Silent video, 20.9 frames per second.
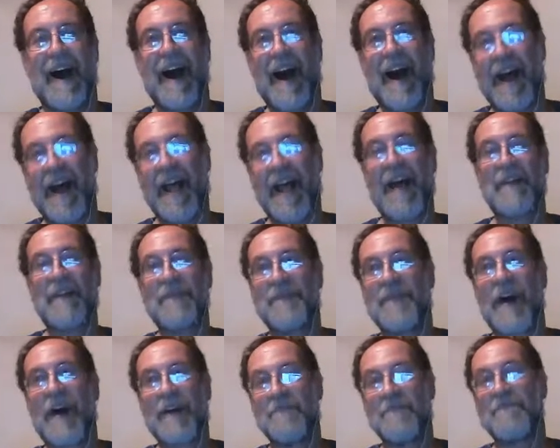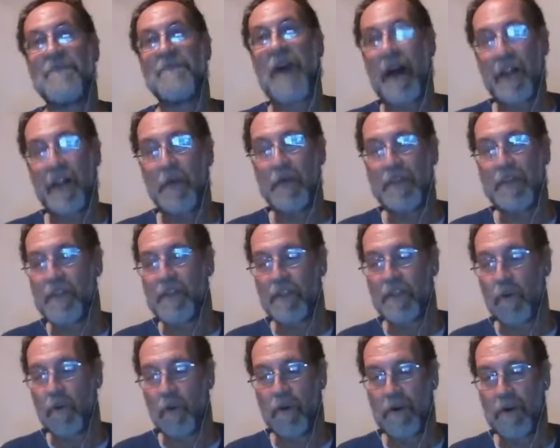I'm following the
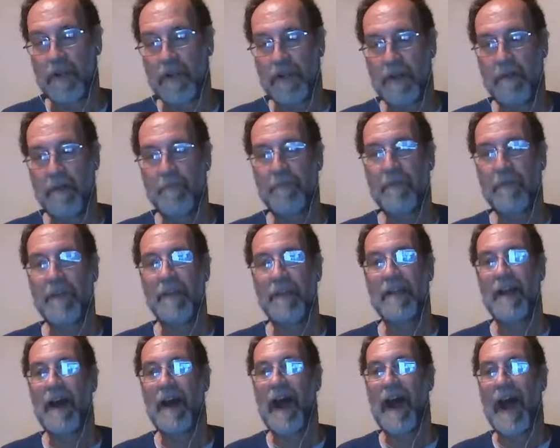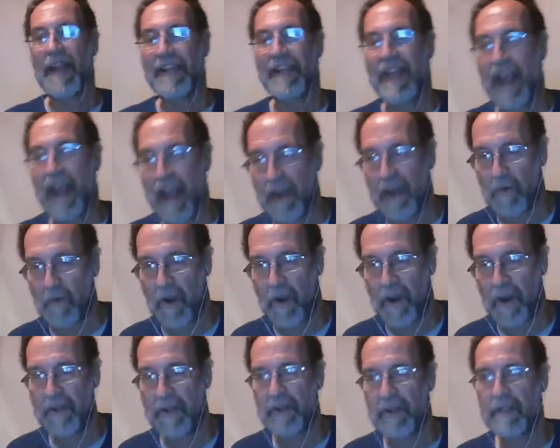story. I can
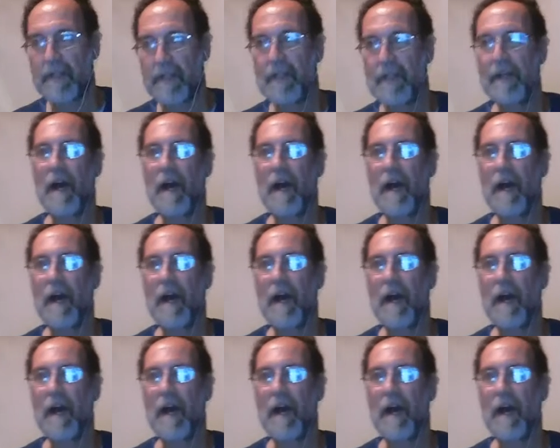write it.